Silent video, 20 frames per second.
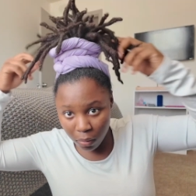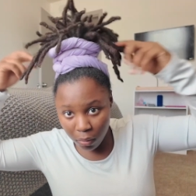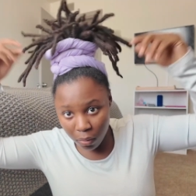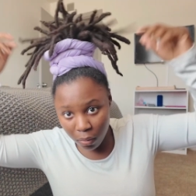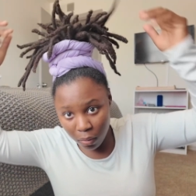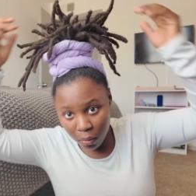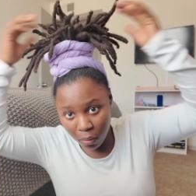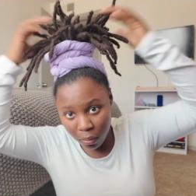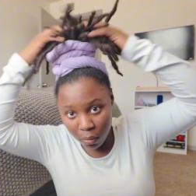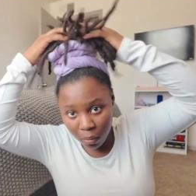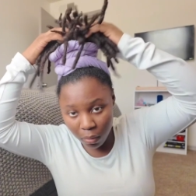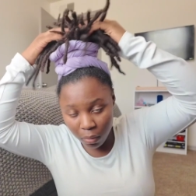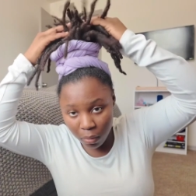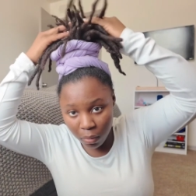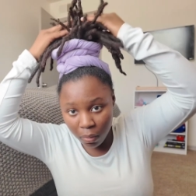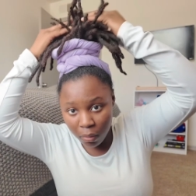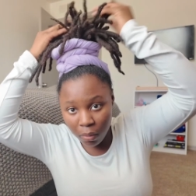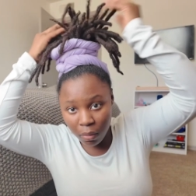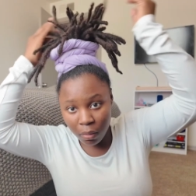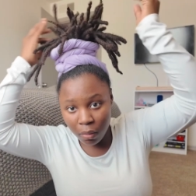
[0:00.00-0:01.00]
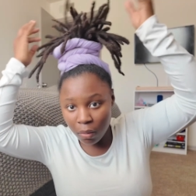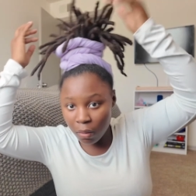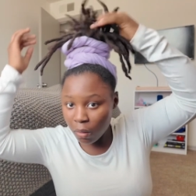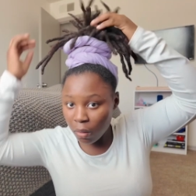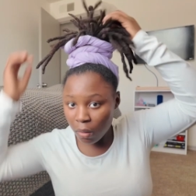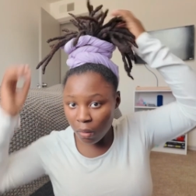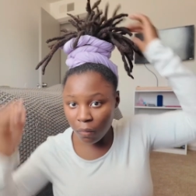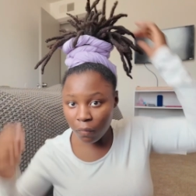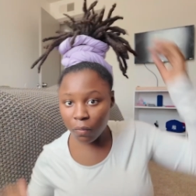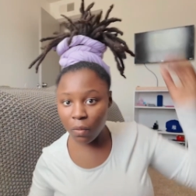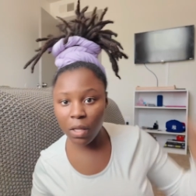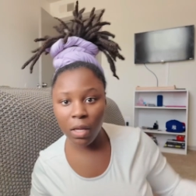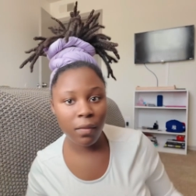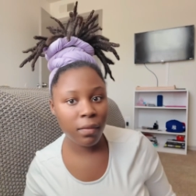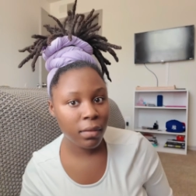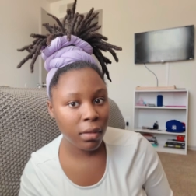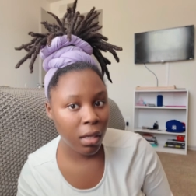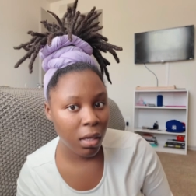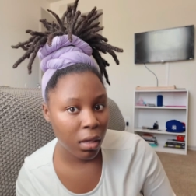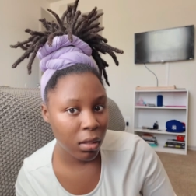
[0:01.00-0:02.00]
If you have
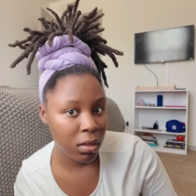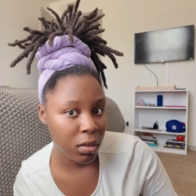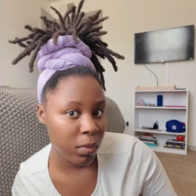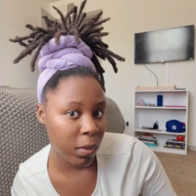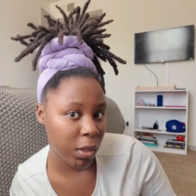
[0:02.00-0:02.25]
locs,